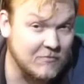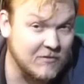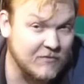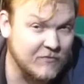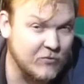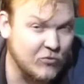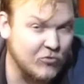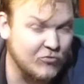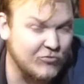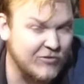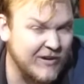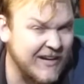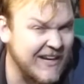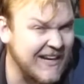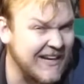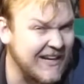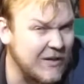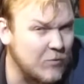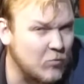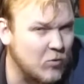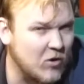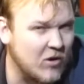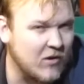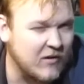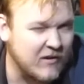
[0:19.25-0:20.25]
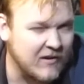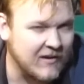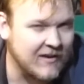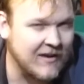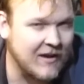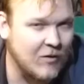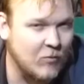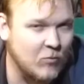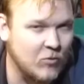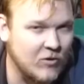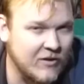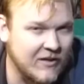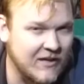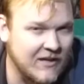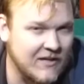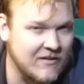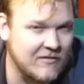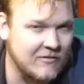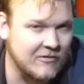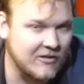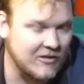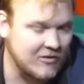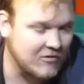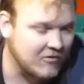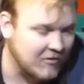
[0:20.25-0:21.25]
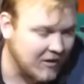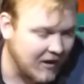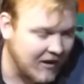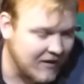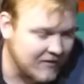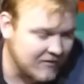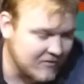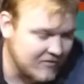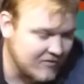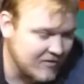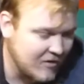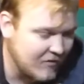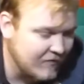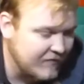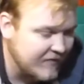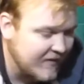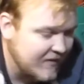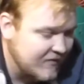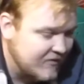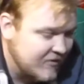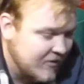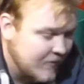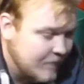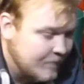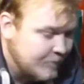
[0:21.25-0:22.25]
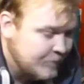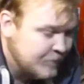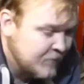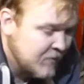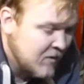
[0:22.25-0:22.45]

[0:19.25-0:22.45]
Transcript: before really working out what it is that you're getting yourself into.